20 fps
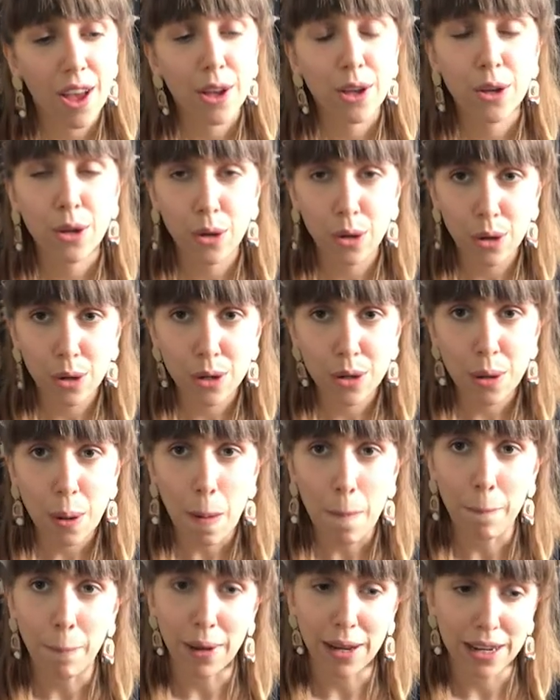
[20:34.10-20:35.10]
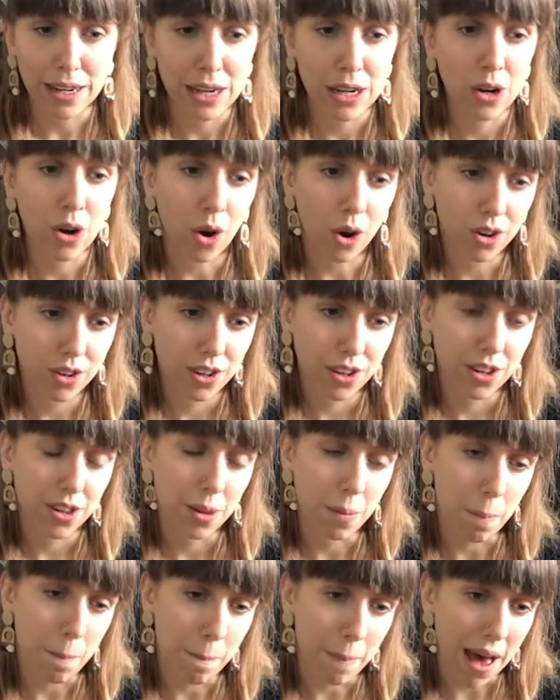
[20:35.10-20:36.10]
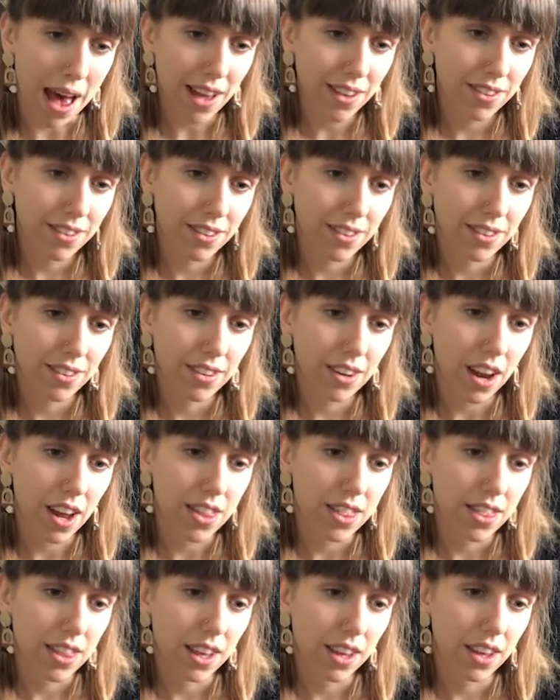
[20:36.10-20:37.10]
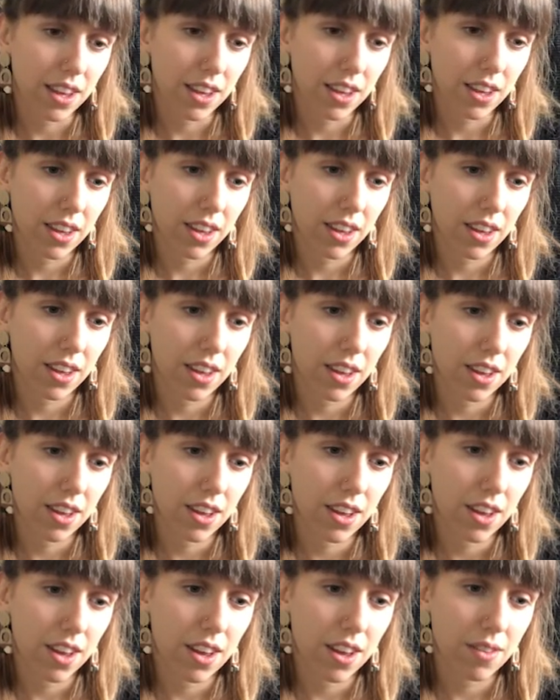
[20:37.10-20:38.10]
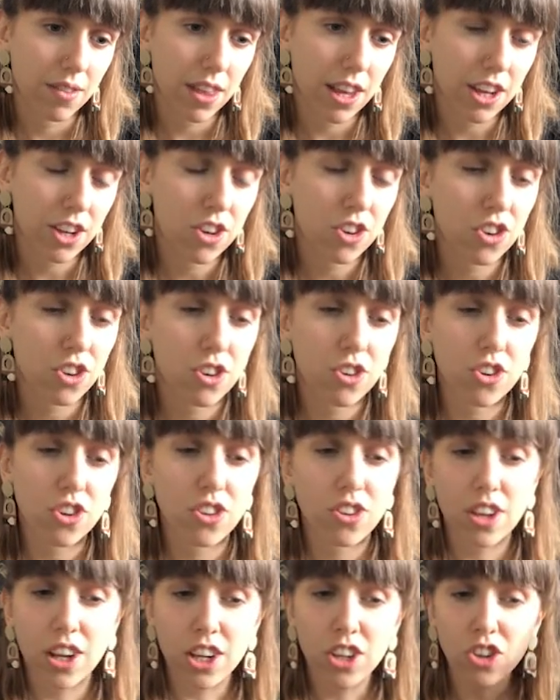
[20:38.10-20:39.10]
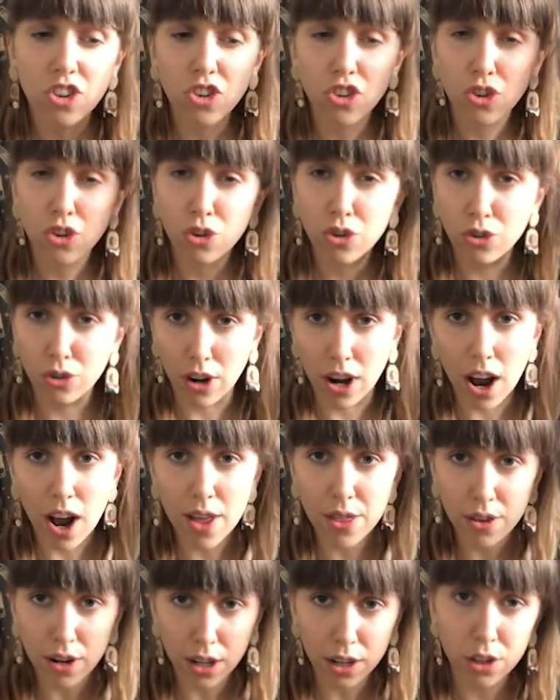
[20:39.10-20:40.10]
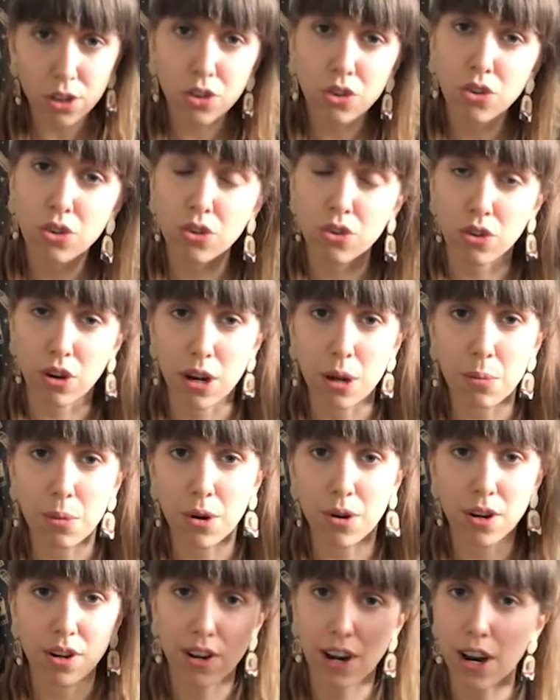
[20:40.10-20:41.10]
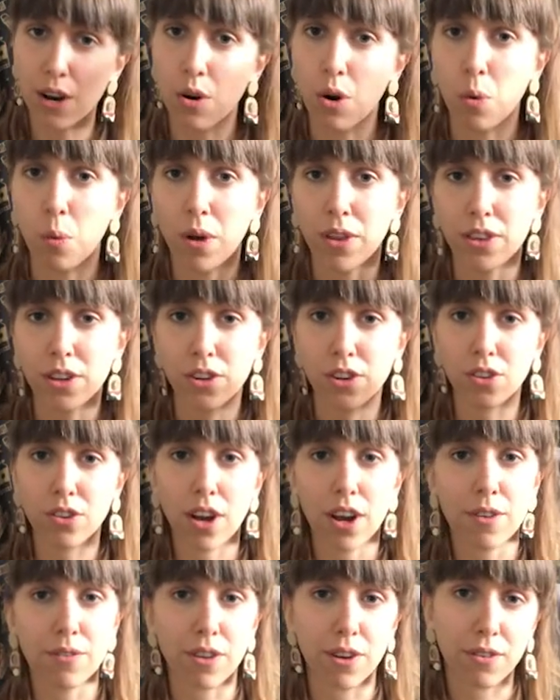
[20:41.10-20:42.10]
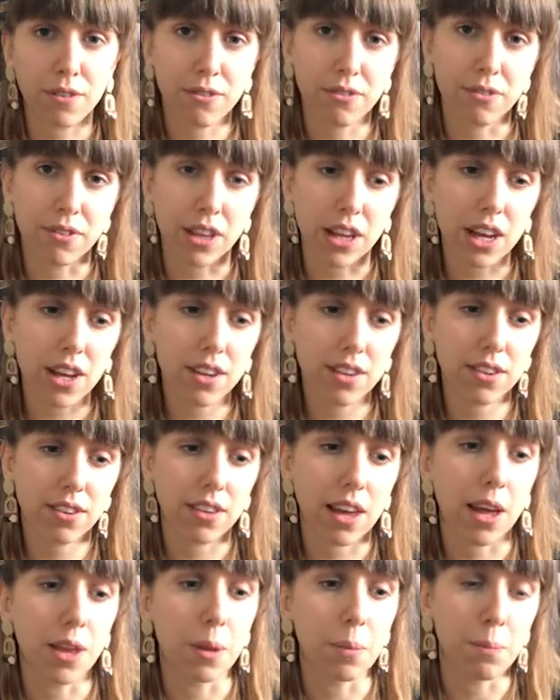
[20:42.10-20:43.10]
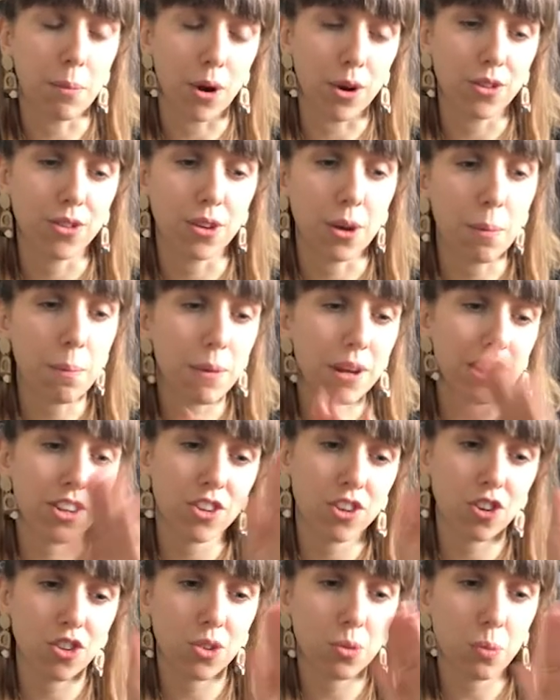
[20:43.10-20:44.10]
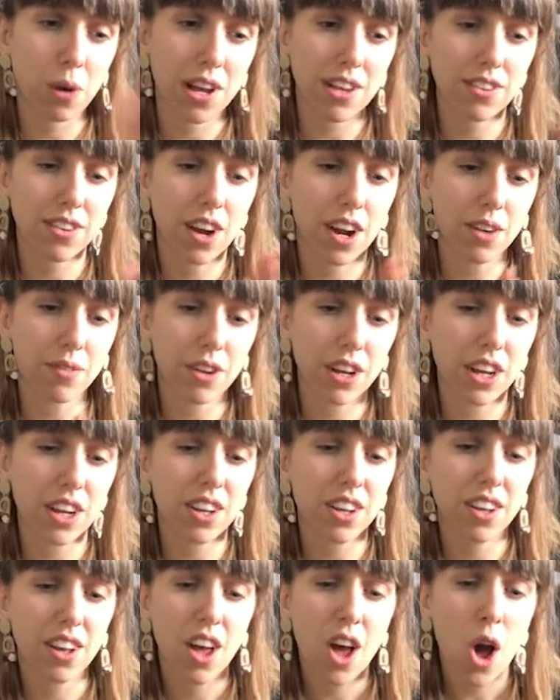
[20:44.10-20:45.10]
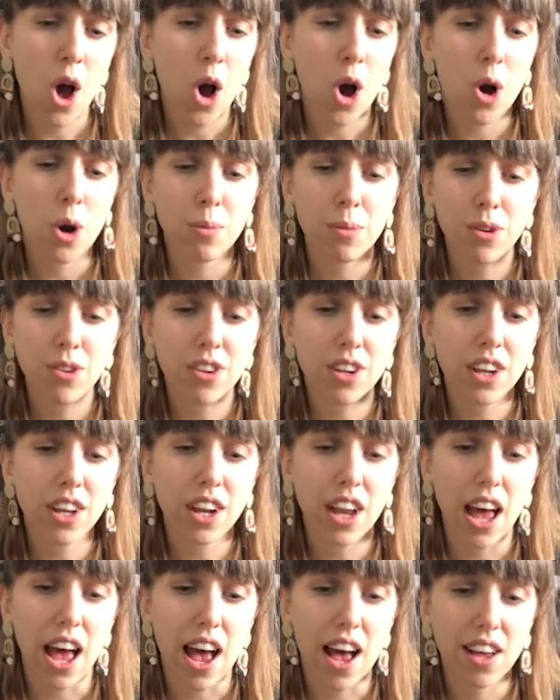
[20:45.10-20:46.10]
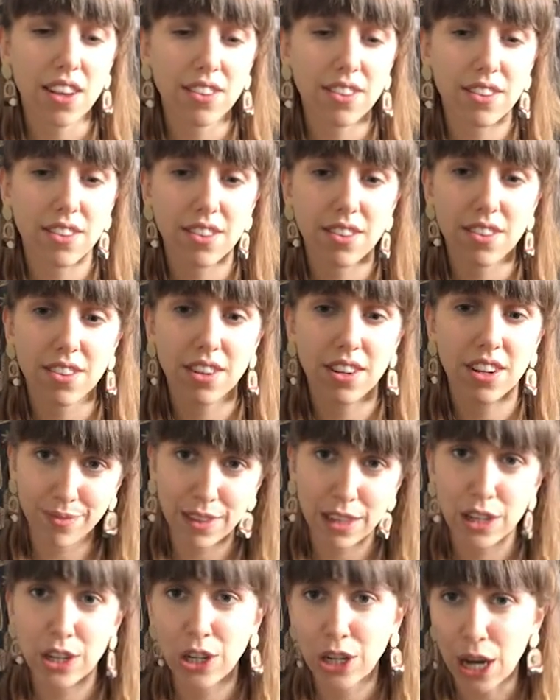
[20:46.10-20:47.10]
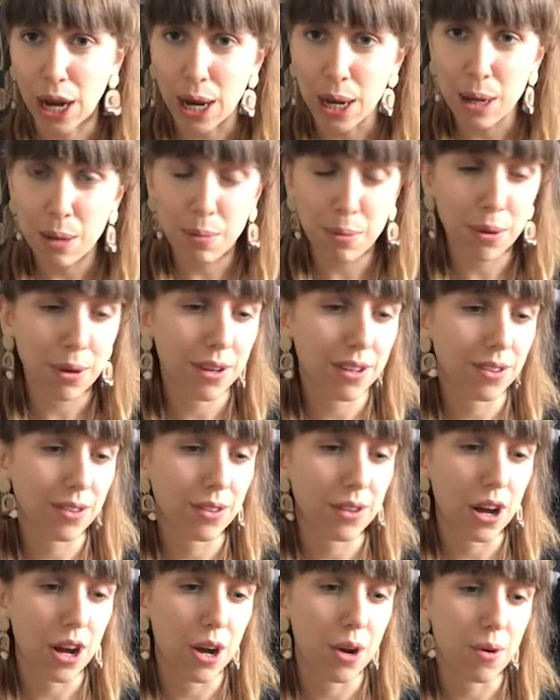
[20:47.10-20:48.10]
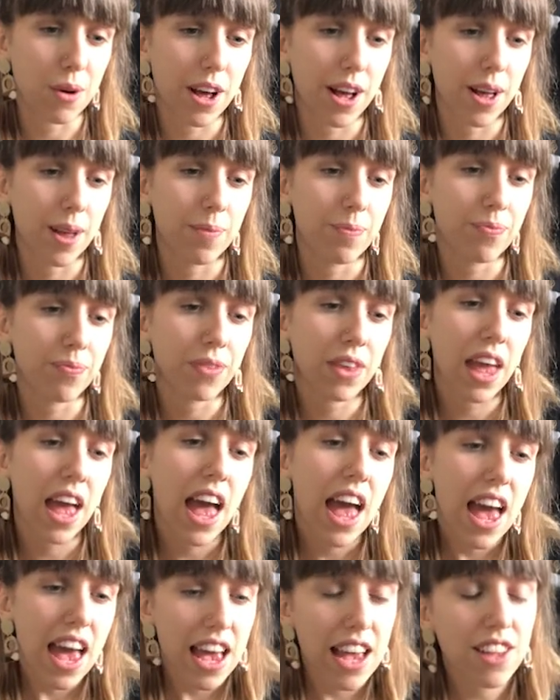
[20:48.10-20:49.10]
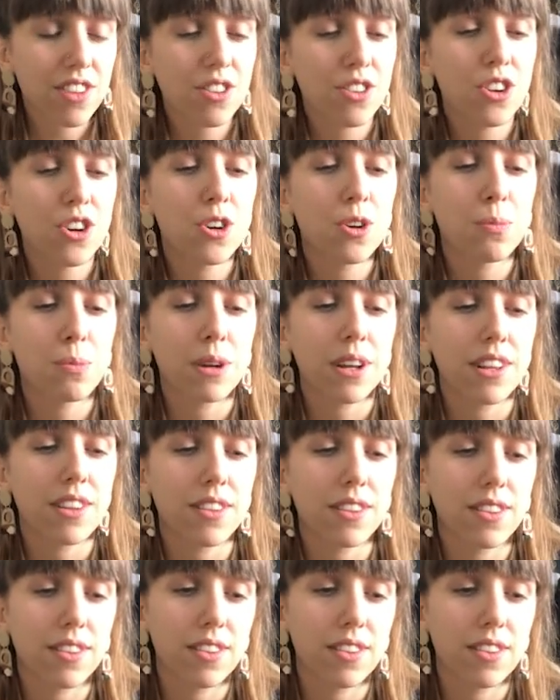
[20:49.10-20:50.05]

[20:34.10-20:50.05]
good, but not the best. I think if they could do just like either like a straight ponytail or one that just kind of like flicks at the bottom, but it's just the way it's kind of like almost like an S shape. So it's good, but it